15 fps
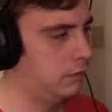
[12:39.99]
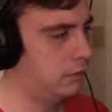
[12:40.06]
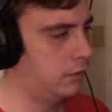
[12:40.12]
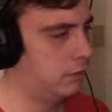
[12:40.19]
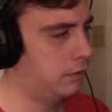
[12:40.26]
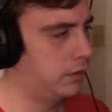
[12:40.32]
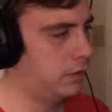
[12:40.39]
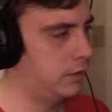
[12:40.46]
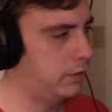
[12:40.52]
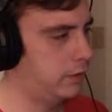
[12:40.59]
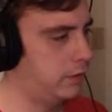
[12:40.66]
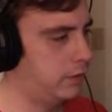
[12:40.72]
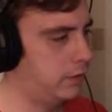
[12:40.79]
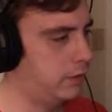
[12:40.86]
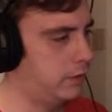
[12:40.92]
Do I want to
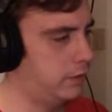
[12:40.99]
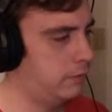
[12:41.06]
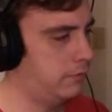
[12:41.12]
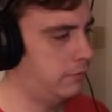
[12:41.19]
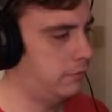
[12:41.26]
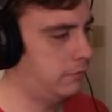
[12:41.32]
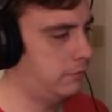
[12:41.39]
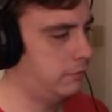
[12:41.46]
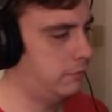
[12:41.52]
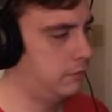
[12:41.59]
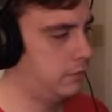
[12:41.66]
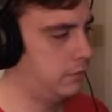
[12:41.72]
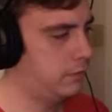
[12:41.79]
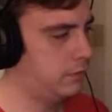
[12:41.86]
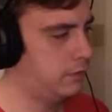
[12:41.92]
turn it F?
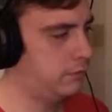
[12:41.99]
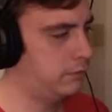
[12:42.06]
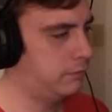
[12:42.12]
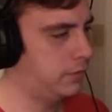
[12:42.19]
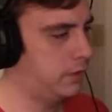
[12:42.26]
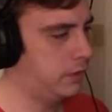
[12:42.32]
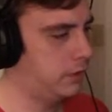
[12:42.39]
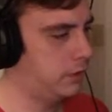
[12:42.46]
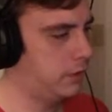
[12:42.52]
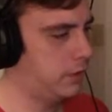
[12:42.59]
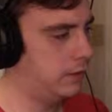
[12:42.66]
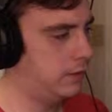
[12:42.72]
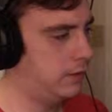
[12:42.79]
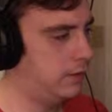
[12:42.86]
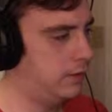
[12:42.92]
This looks familiar,
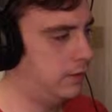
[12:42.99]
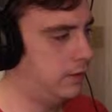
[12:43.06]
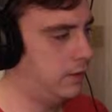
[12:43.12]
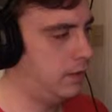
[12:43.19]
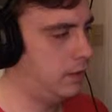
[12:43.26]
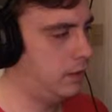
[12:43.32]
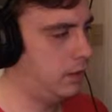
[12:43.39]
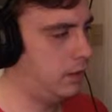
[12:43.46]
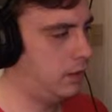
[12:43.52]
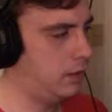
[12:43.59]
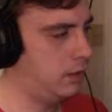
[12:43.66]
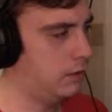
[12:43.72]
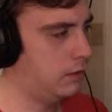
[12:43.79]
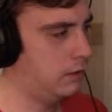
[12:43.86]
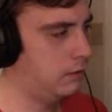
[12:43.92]
I
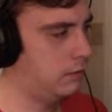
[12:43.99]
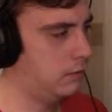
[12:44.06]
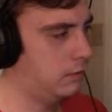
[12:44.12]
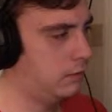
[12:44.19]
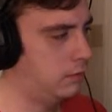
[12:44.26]
think.